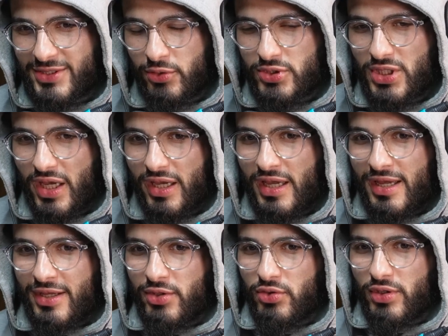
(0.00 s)
it's like
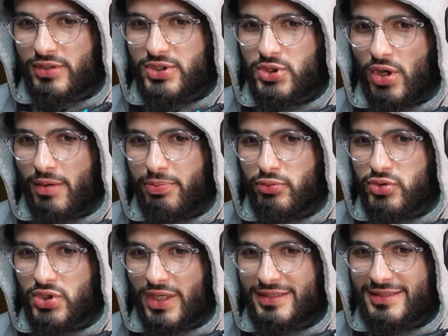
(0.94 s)
the sample
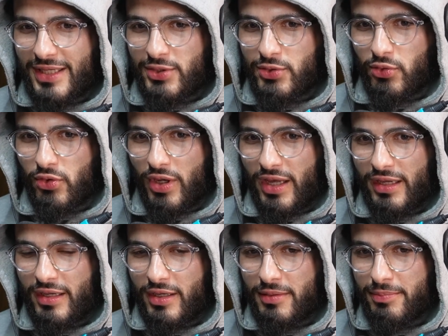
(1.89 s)
size that you're
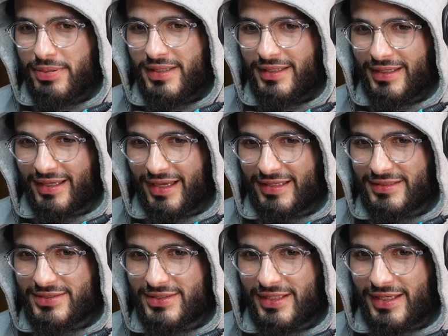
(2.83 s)
like competing
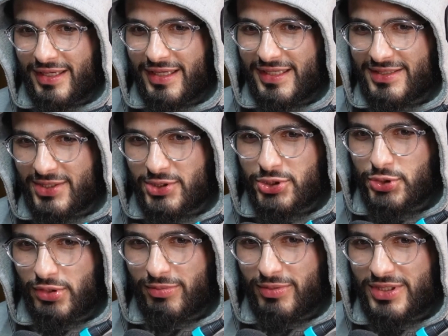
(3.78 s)
against is
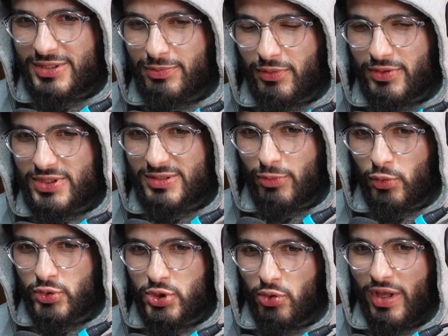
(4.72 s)
extremely
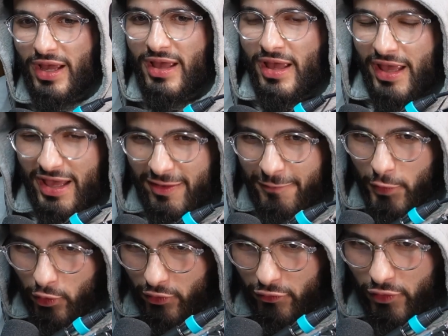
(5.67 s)
small. So like if
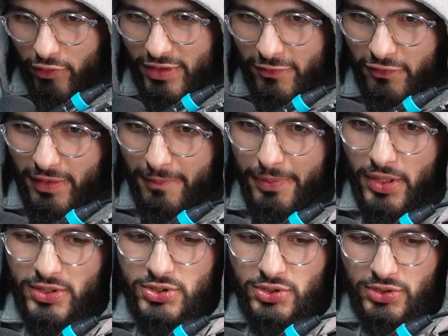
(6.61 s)
you're a very fit
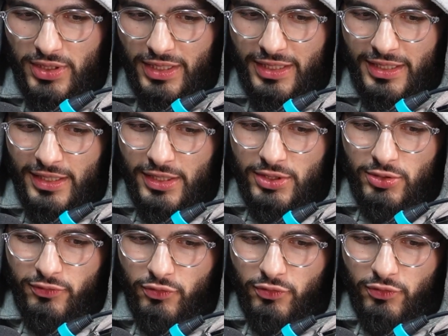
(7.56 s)
person, you've